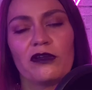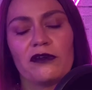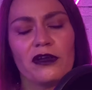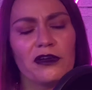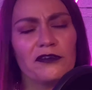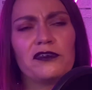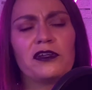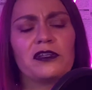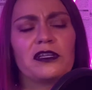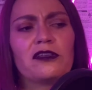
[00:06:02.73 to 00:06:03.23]

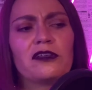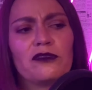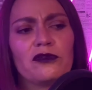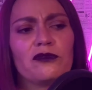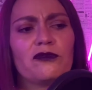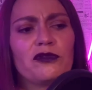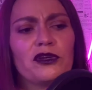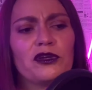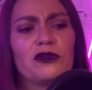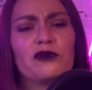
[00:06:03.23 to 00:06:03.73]
I feel like
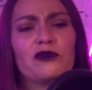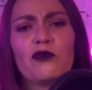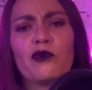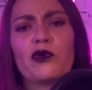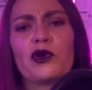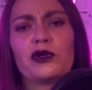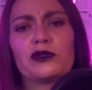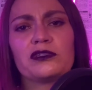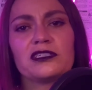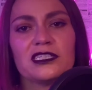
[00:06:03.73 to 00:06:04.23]
the real
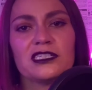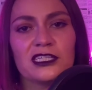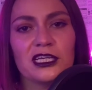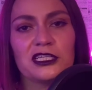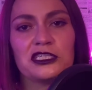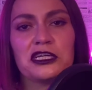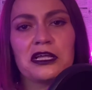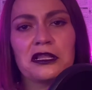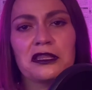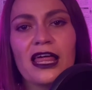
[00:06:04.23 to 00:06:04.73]
world is
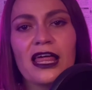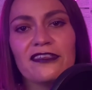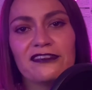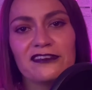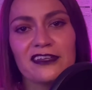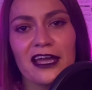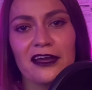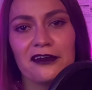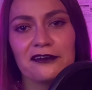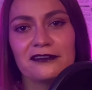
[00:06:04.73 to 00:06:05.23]
such a
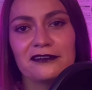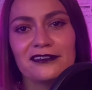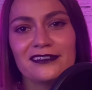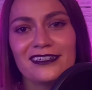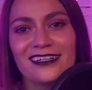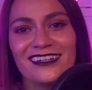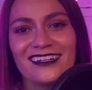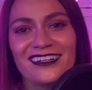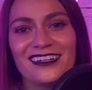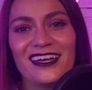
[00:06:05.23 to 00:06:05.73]
letdown.
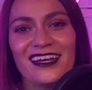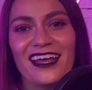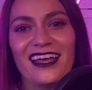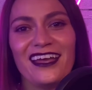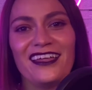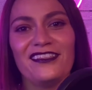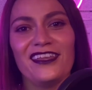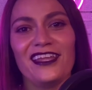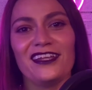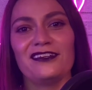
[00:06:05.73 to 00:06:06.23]

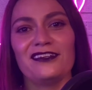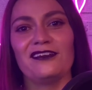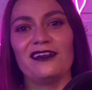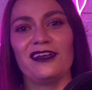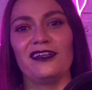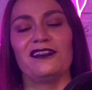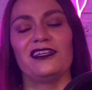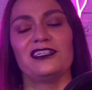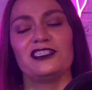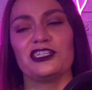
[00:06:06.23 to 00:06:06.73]
And
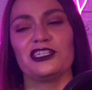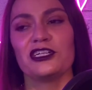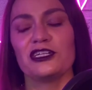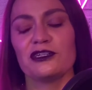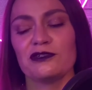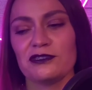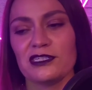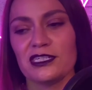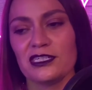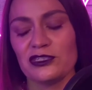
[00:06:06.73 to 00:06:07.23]
then she
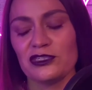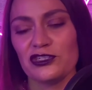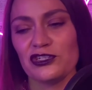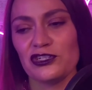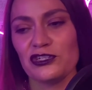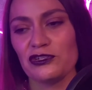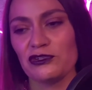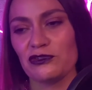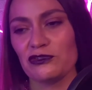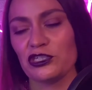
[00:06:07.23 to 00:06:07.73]

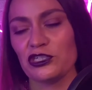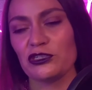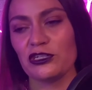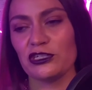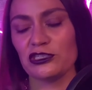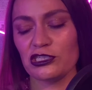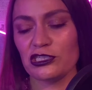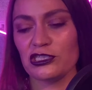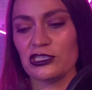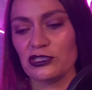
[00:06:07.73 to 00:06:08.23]

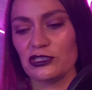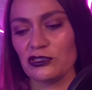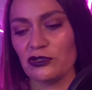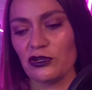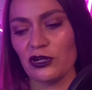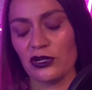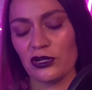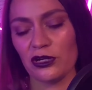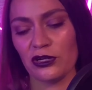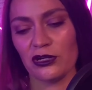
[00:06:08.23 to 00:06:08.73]
launches into
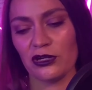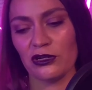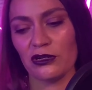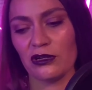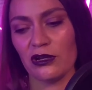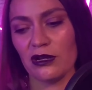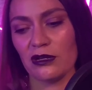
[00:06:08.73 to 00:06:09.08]
her